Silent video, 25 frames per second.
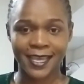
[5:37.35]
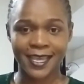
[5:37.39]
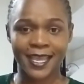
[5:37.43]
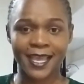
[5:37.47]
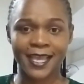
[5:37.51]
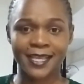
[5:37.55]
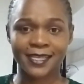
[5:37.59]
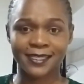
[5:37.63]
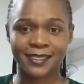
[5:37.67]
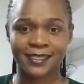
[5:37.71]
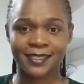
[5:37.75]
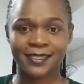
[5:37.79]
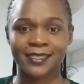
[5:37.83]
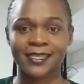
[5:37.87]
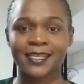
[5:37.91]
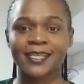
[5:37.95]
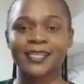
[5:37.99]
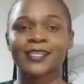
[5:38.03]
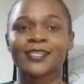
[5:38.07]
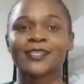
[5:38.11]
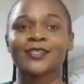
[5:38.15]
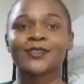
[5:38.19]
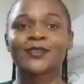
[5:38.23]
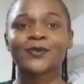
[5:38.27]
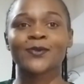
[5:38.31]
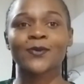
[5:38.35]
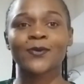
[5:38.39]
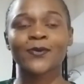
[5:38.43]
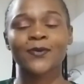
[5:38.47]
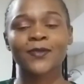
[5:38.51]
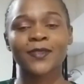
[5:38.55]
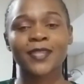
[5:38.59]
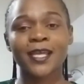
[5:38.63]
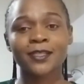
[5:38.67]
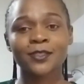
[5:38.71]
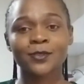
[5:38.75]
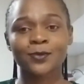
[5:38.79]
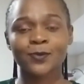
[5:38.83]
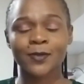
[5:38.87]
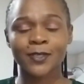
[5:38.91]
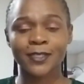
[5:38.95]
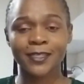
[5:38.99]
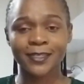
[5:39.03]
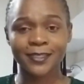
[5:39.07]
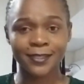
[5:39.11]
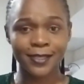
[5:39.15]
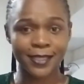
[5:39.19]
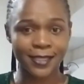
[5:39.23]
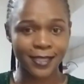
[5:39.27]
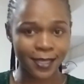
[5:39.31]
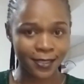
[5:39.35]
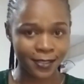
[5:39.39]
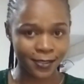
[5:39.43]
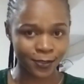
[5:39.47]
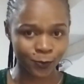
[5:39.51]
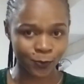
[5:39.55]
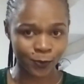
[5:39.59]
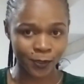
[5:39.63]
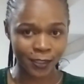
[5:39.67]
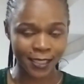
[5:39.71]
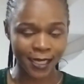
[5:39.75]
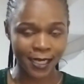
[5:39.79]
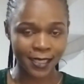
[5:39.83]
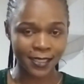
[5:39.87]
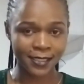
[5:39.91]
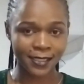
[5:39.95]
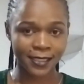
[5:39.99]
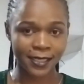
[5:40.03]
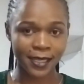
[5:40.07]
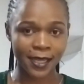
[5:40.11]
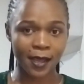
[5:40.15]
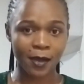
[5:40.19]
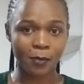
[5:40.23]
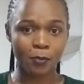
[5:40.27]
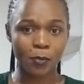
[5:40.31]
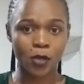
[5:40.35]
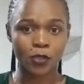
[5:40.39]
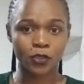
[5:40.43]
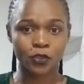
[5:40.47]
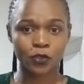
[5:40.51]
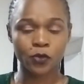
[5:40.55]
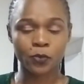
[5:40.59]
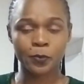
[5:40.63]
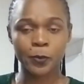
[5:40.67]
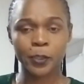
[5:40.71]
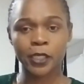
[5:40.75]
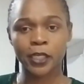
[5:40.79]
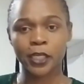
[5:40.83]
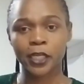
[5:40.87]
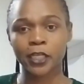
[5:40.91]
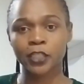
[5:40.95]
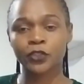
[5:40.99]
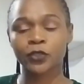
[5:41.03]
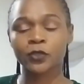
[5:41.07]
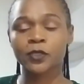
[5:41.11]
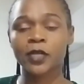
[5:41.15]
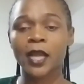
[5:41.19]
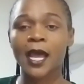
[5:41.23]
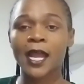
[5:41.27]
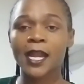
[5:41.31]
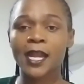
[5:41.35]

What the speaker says: Yes, so that's what I'll say about communication.